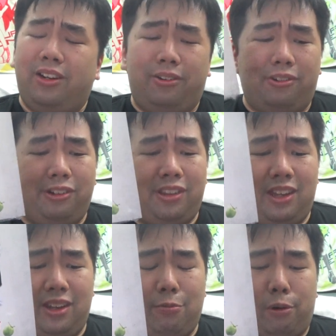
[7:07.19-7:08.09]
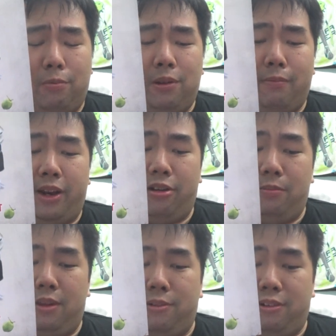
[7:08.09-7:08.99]
the only thing you probably might not
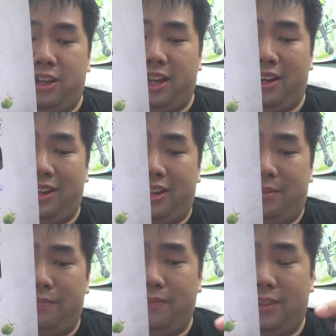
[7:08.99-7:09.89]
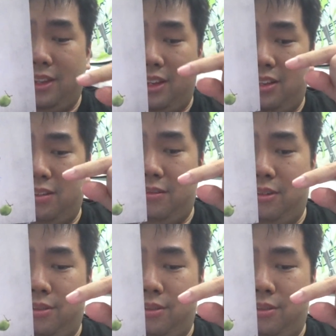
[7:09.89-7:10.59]
be able to get, um, you